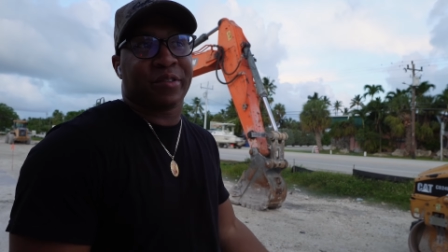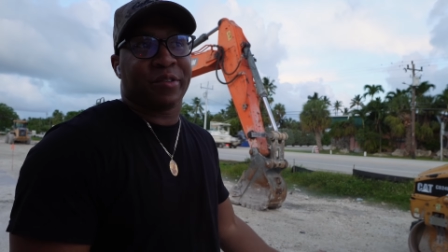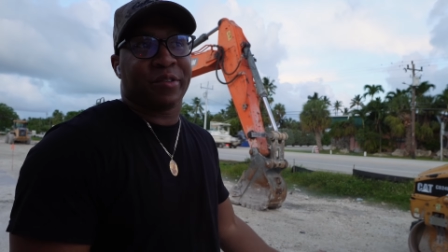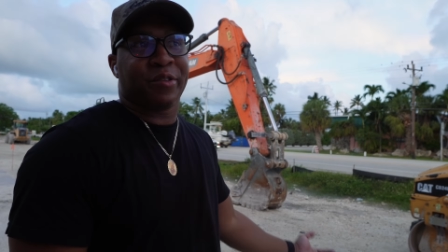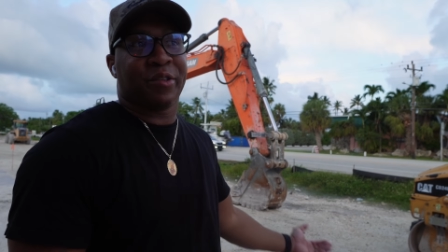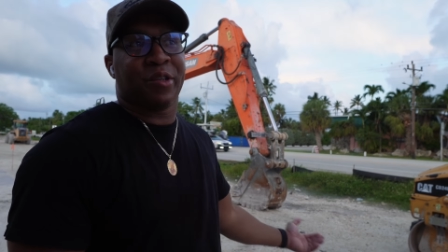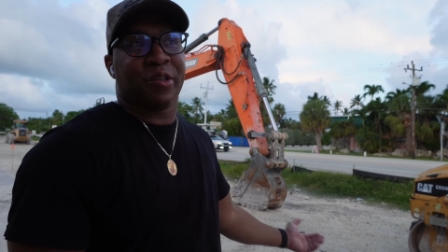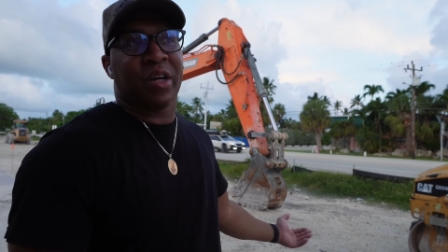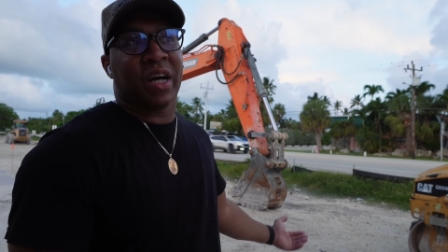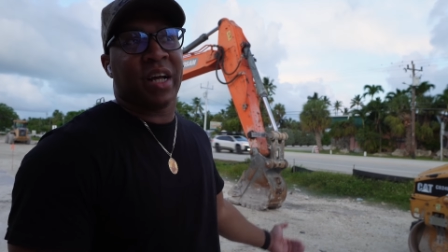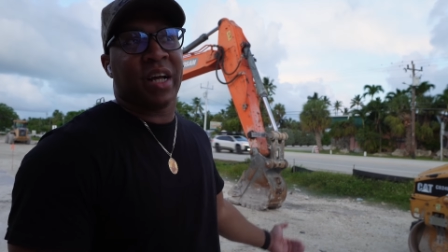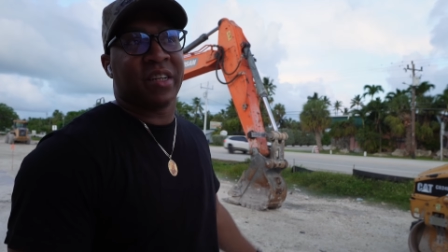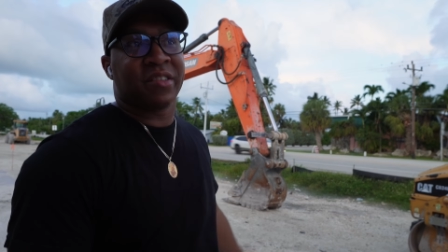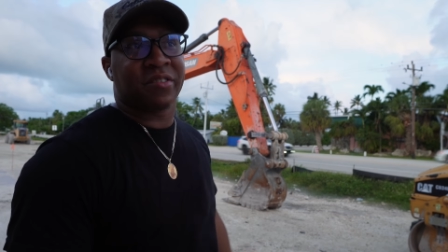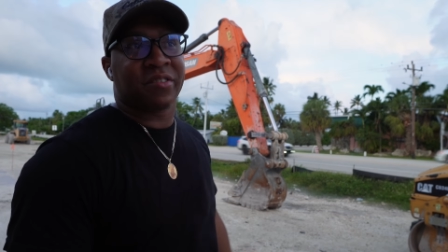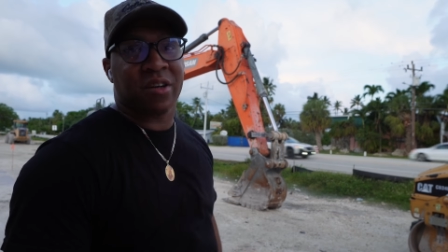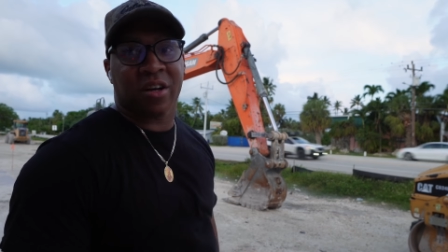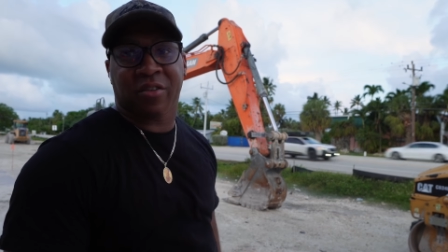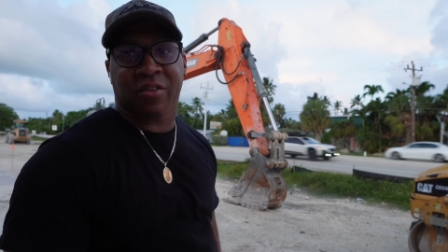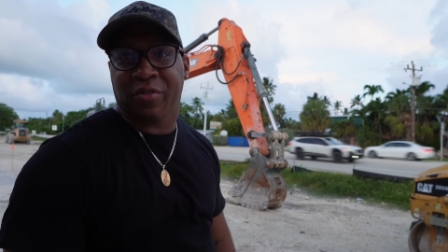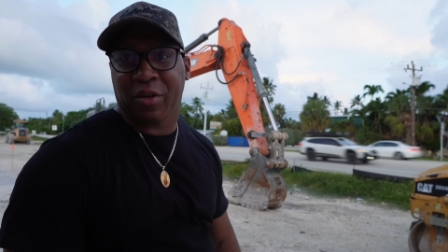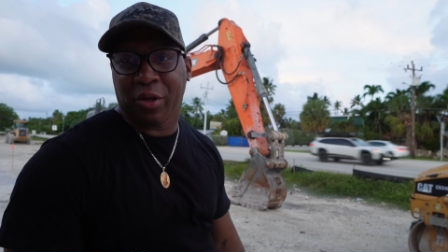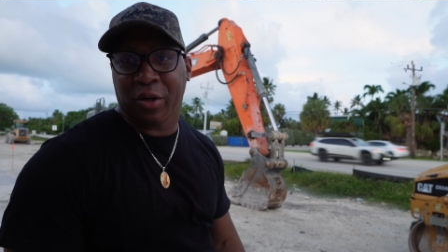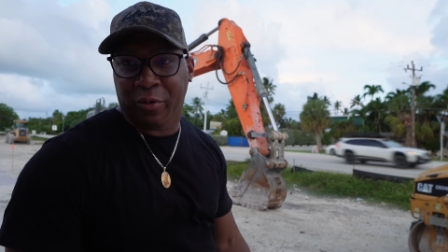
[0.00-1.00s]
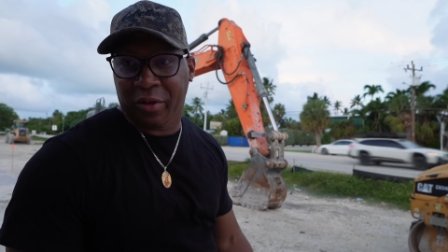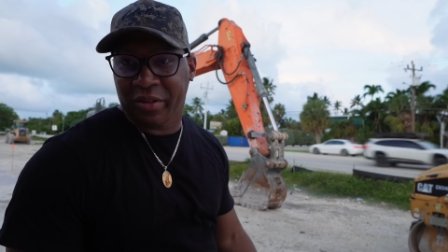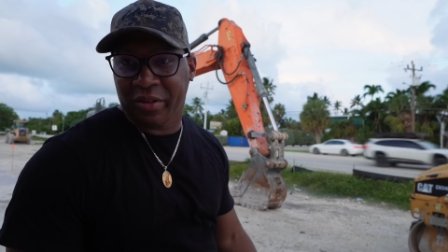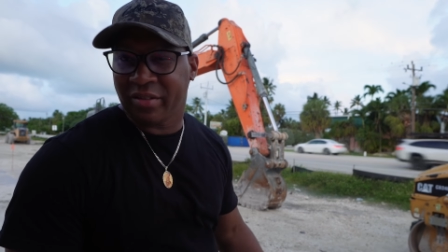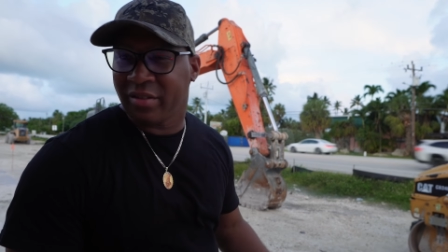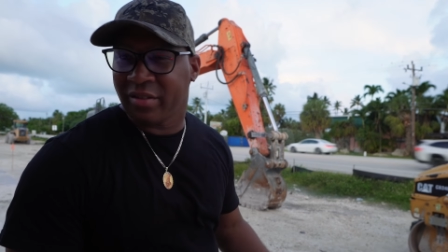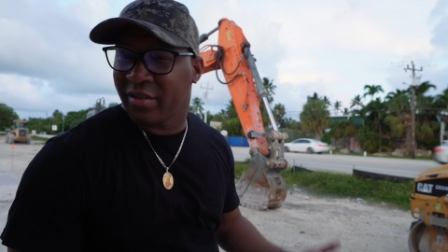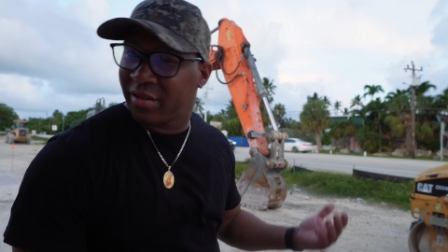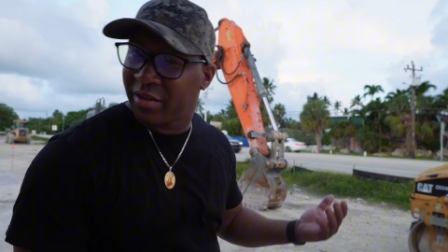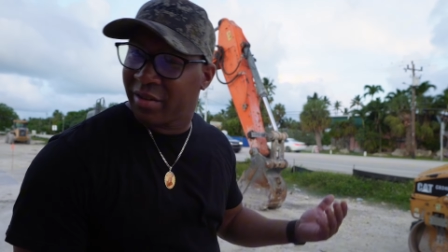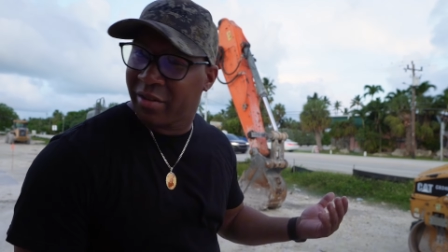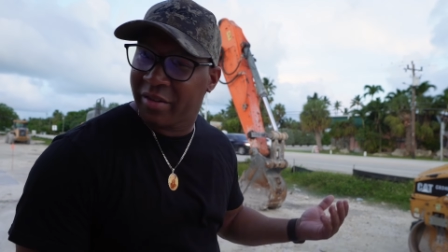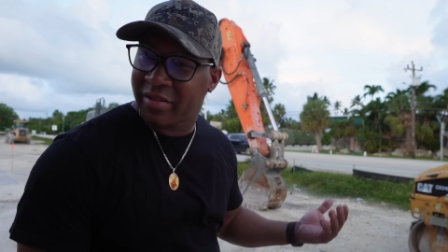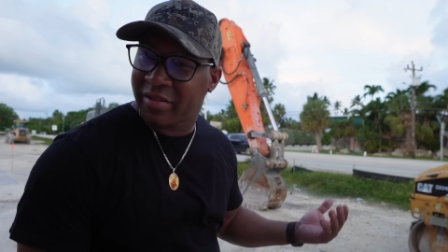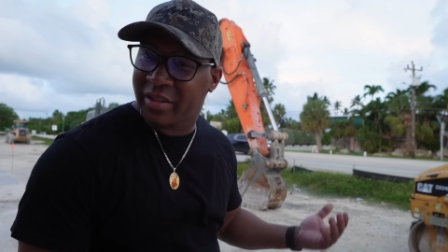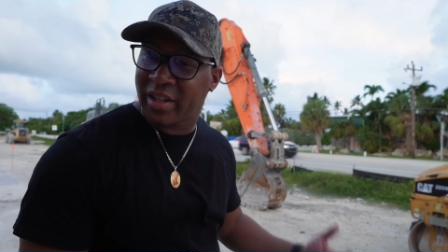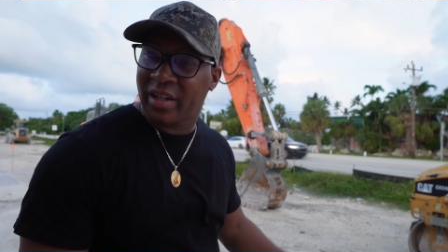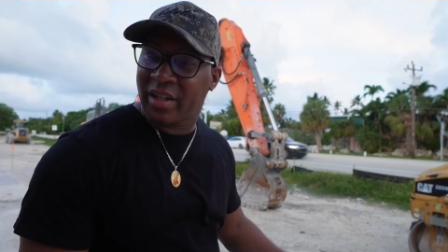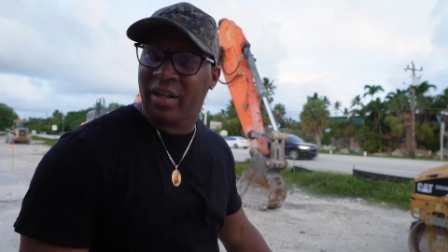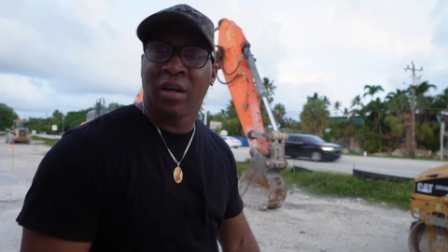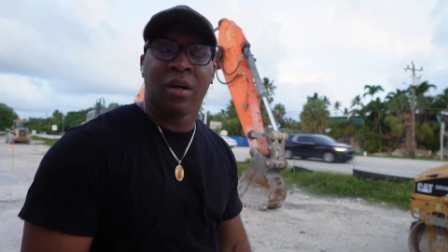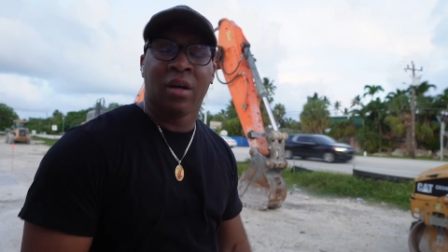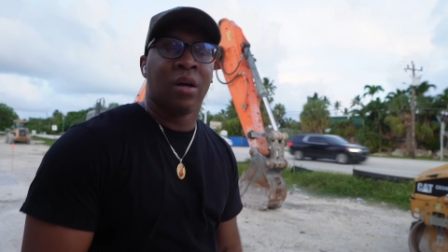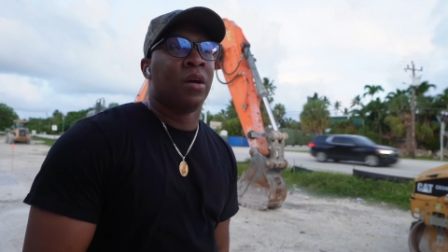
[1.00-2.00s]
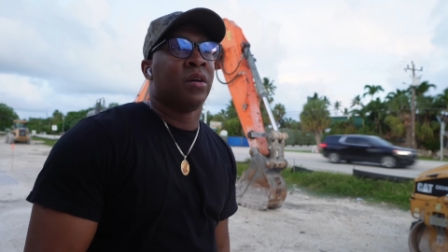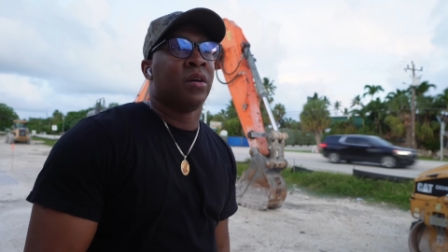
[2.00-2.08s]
So you got these tarps for no reason. You see what I'm saying?